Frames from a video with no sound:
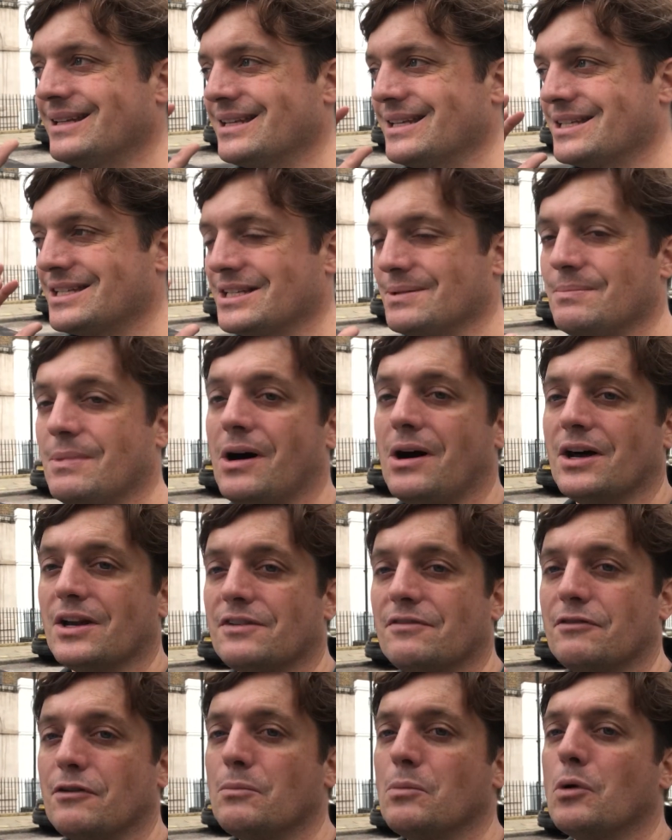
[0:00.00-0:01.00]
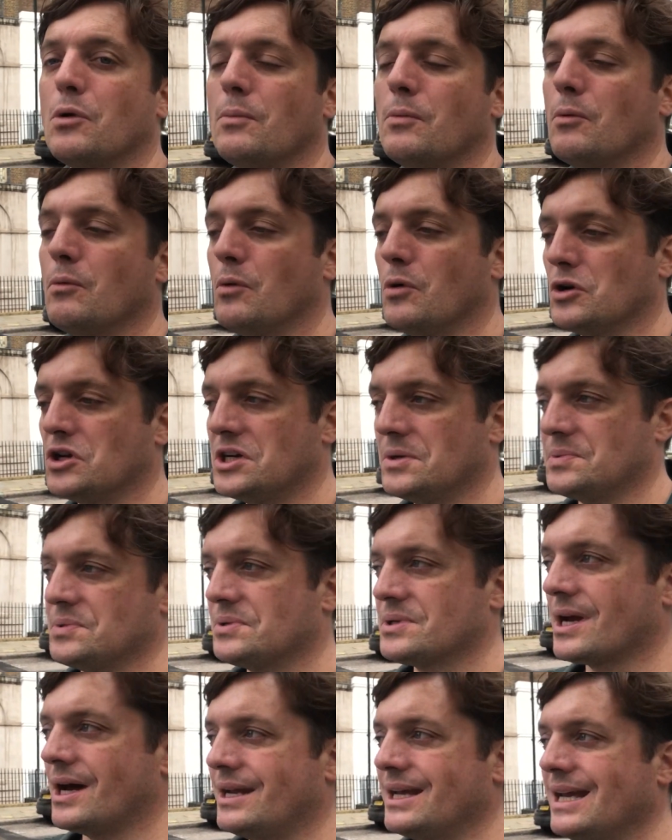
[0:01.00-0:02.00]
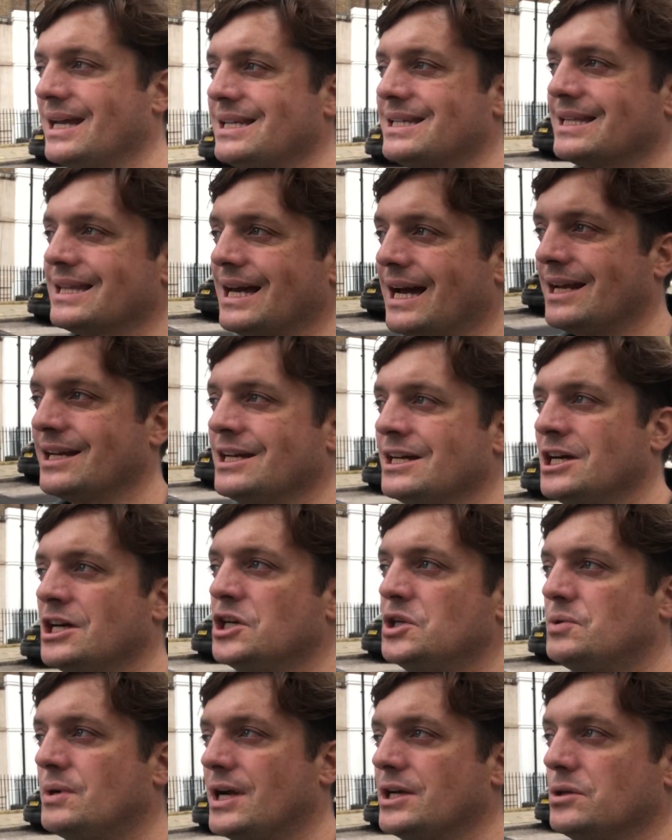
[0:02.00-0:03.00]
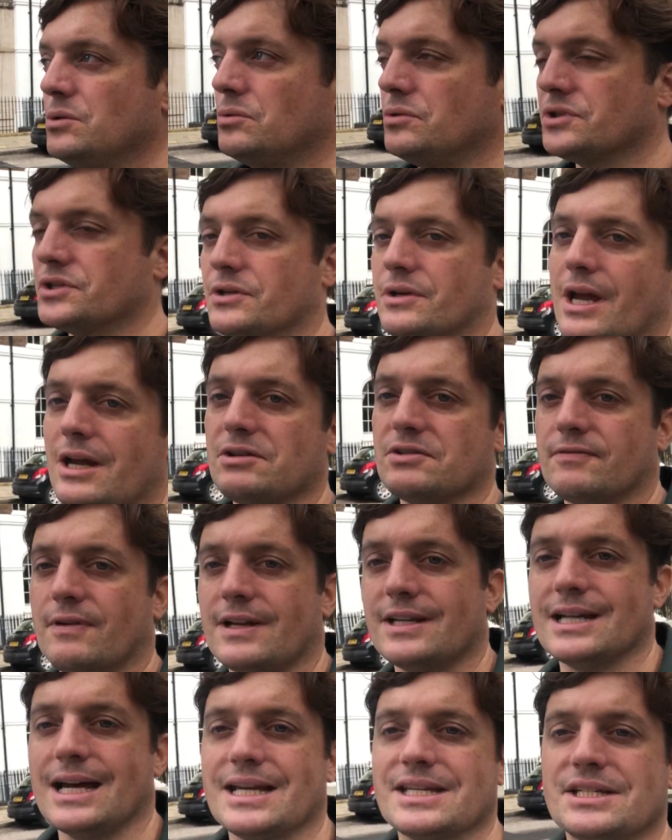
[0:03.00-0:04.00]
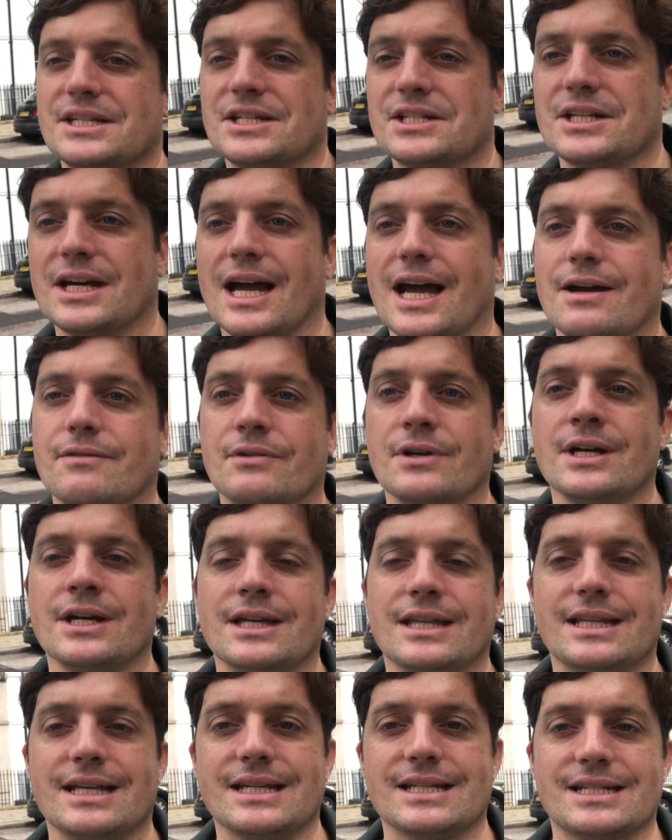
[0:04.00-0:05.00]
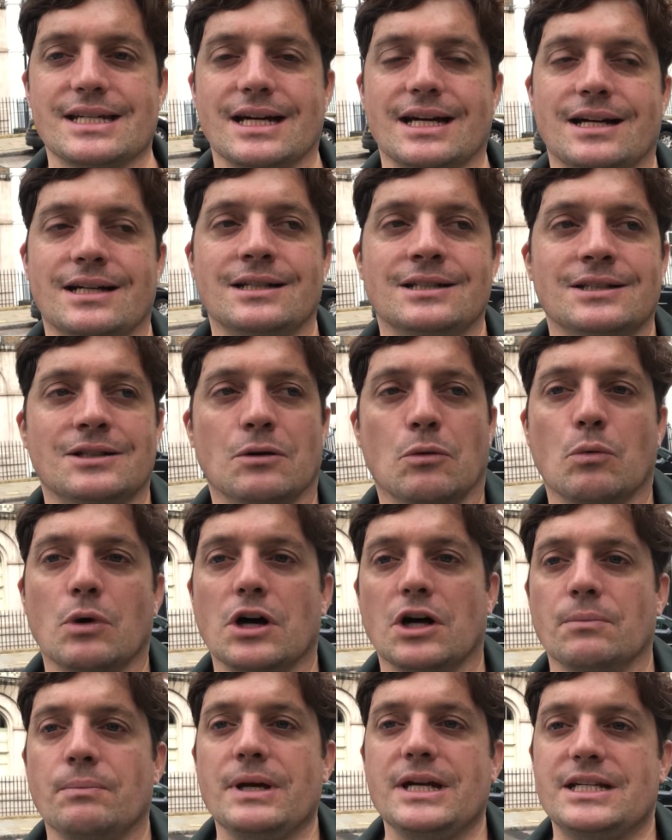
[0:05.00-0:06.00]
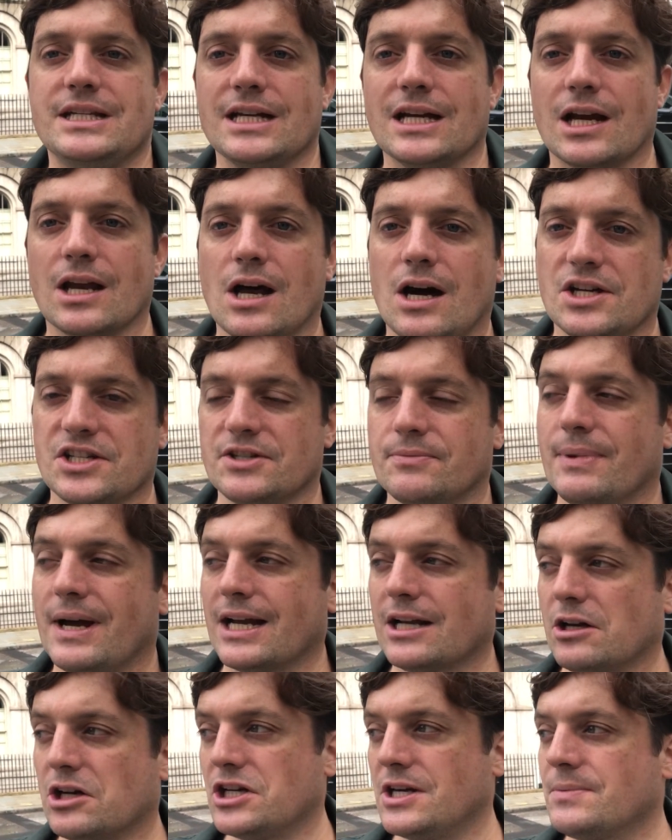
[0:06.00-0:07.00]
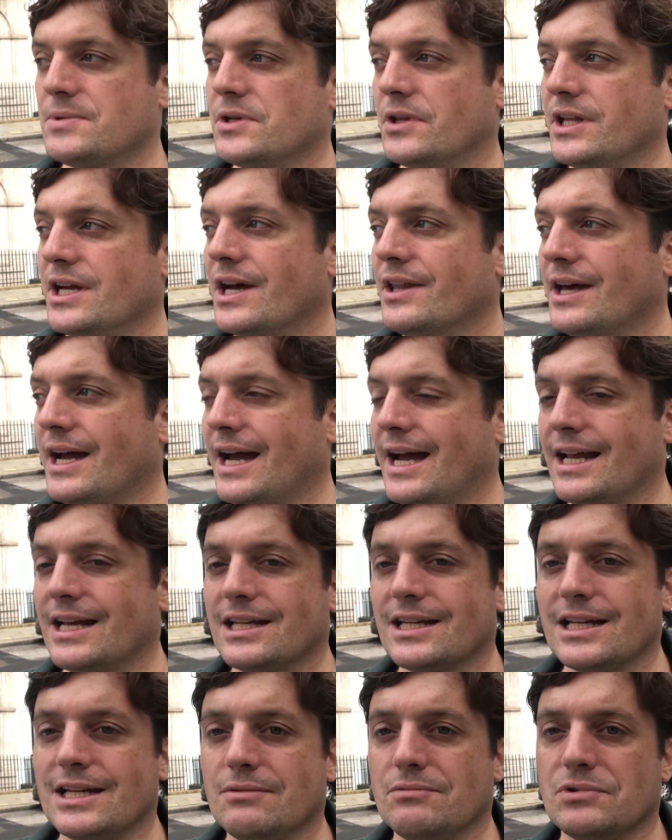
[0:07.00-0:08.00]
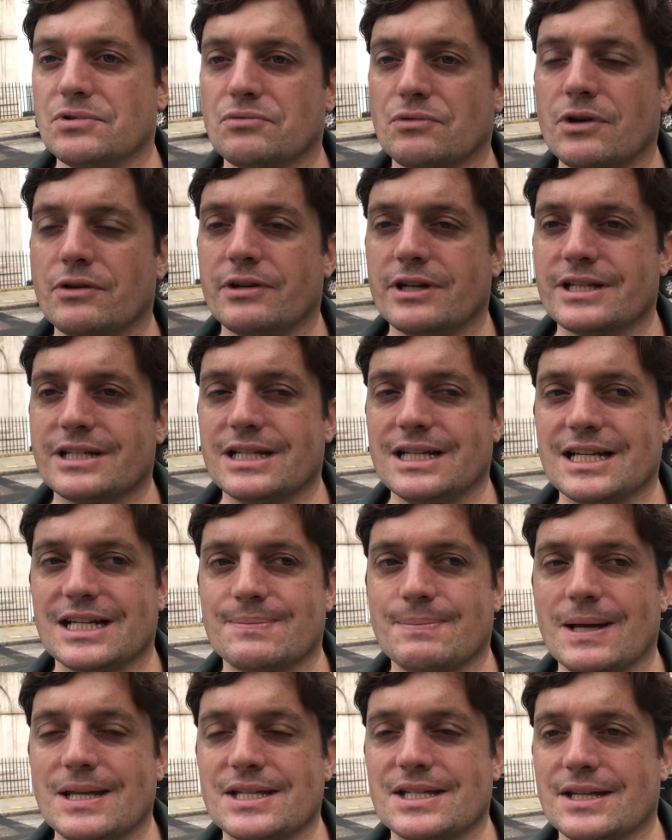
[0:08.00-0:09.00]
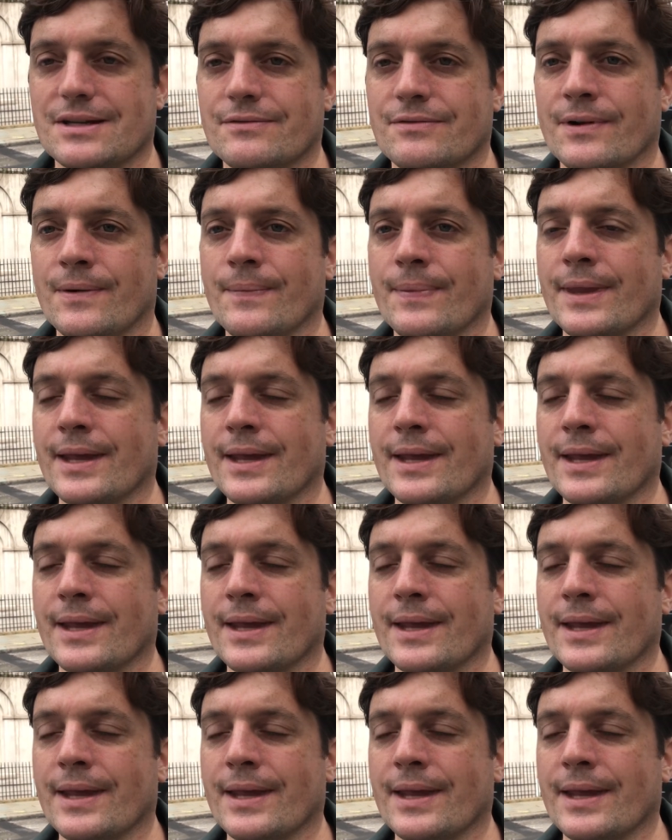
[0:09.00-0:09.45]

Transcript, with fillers: this demand for more warships was cutting into that. Dreadnoughts, okay, it was fantastic to have this uh, world-beating class of battleships. On the other hand, it was ruinously expensive,